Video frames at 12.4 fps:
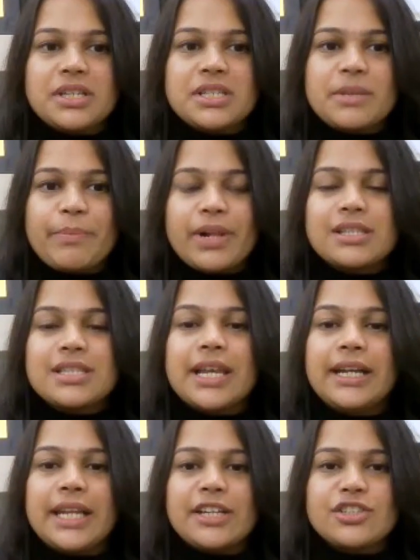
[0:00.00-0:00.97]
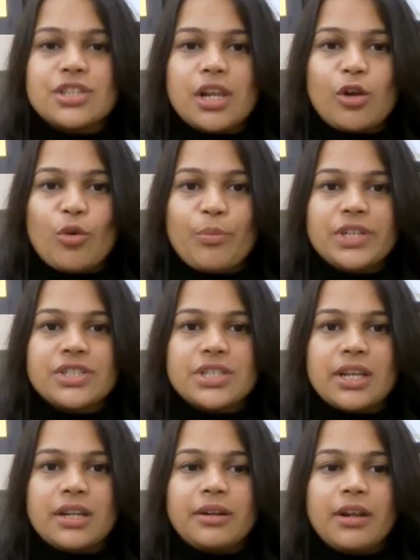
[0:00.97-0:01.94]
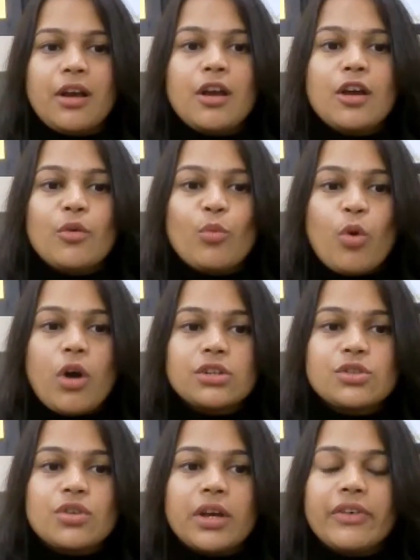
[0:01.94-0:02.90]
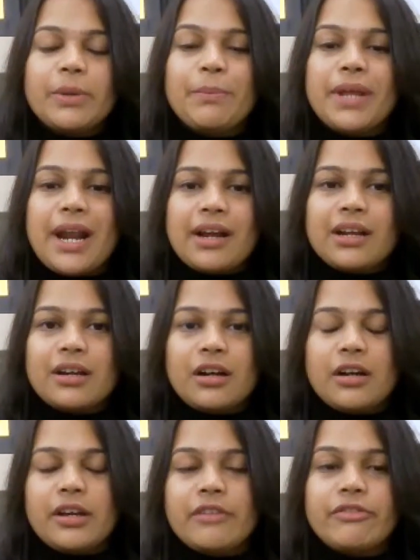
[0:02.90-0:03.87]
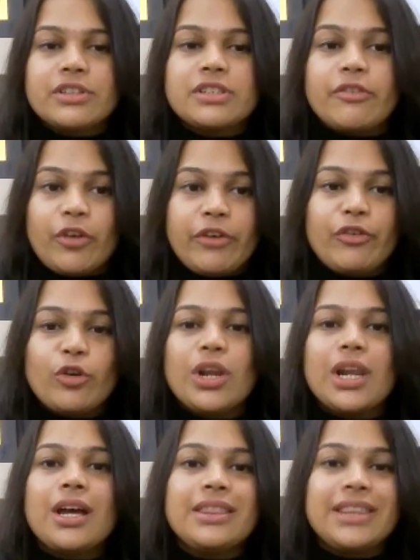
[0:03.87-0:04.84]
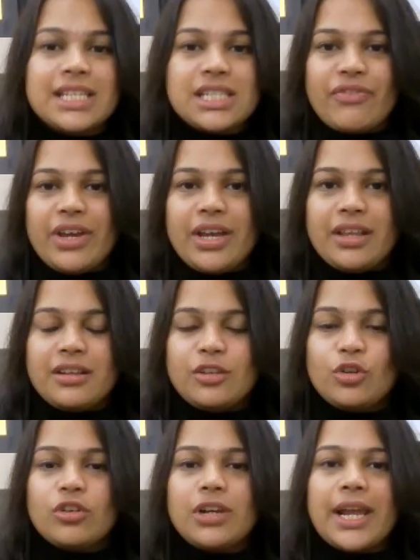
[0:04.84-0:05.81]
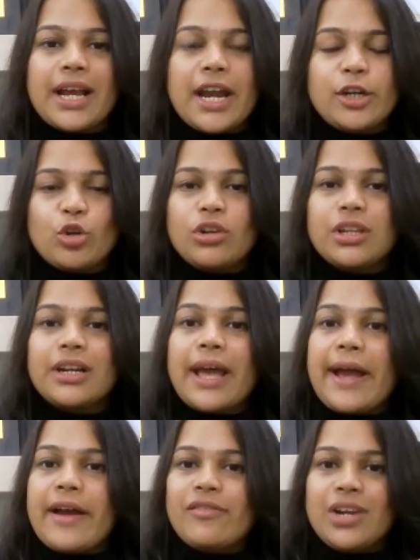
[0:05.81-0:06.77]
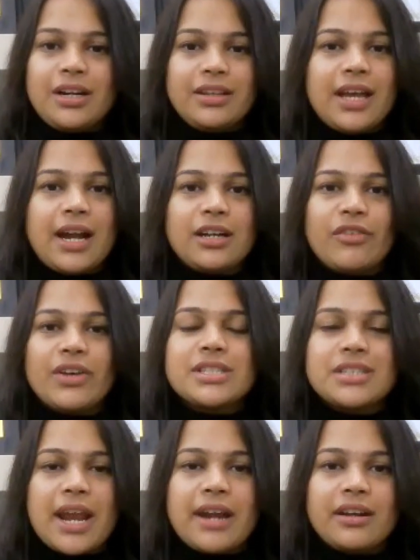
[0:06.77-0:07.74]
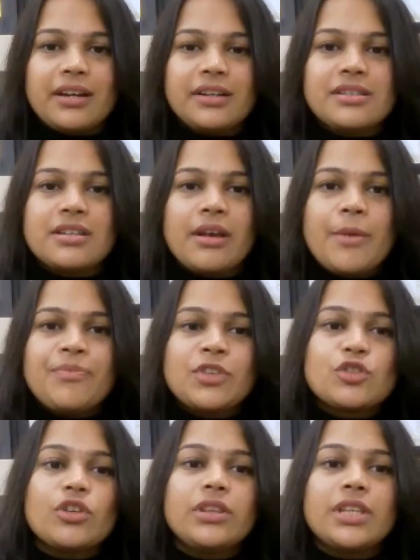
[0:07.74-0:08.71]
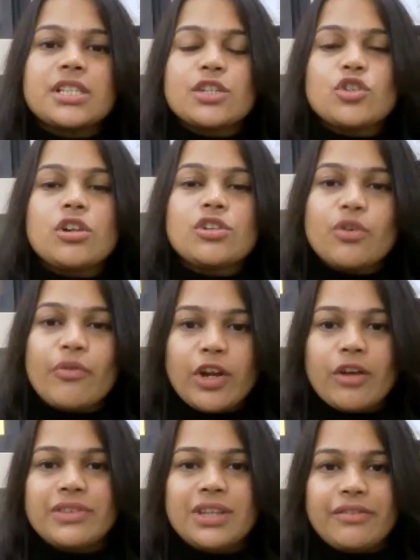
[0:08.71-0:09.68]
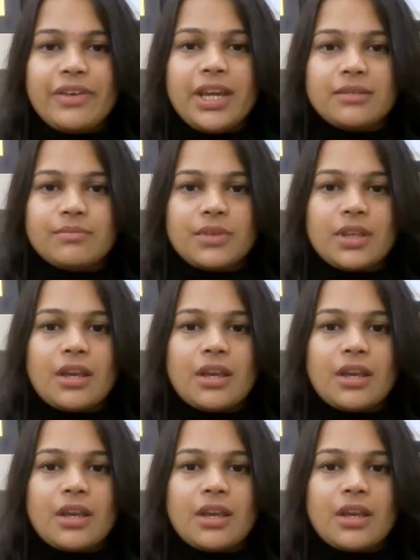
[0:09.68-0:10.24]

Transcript: principles, intentional omission, whatsoever if you learn this way, like I told that I have learned that way standards. So this is also one of the way.